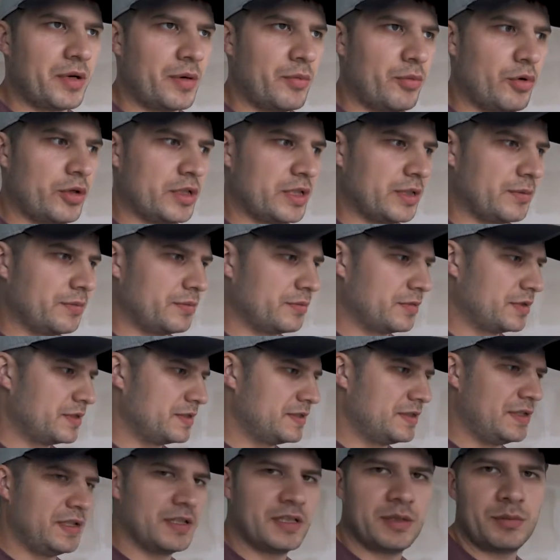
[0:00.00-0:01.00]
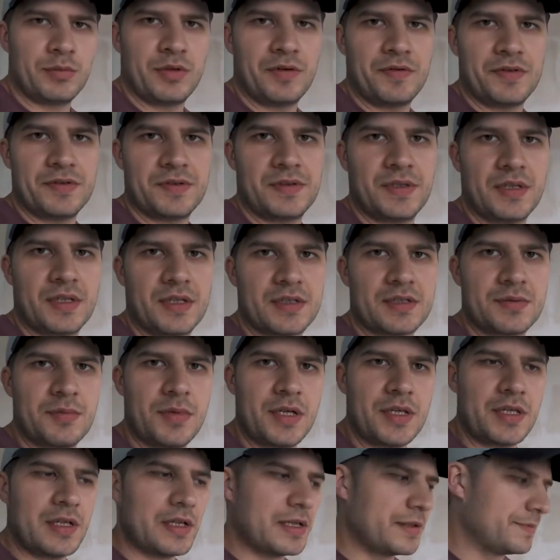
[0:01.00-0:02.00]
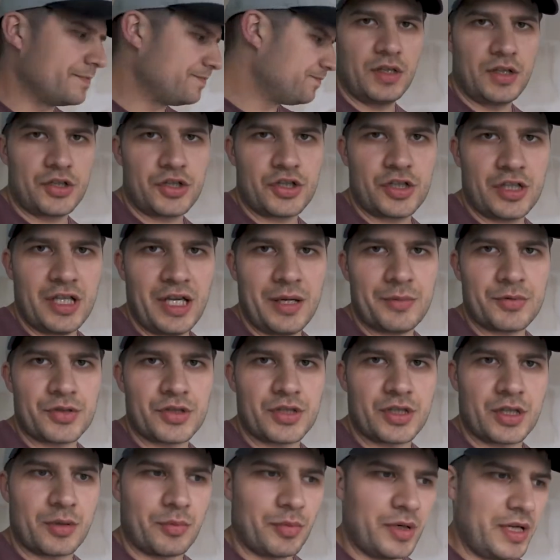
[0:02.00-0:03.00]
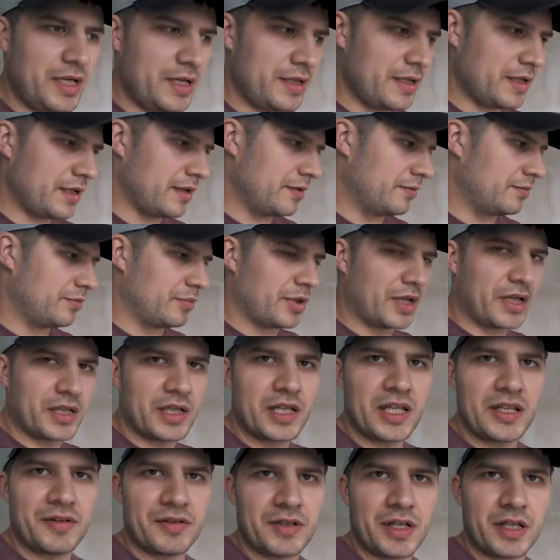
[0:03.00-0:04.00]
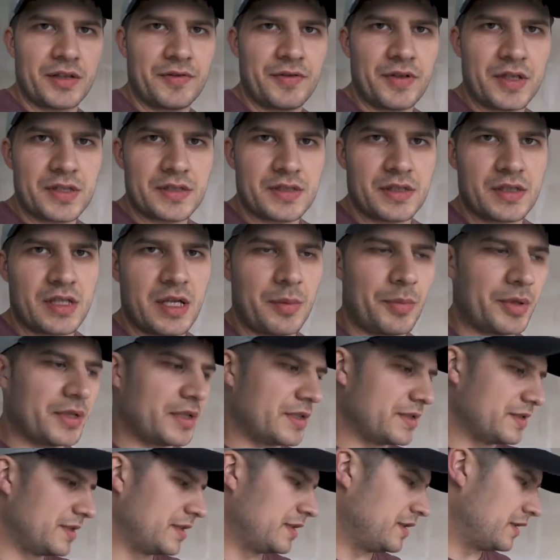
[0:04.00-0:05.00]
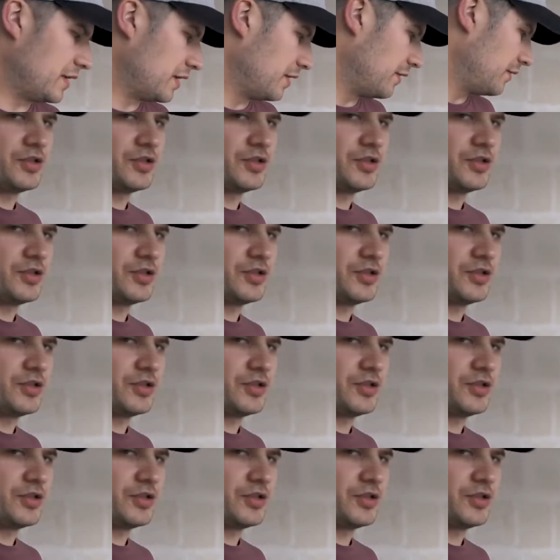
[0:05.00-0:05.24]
starting the dusty part of the job. All the walls are marked up. We're going to start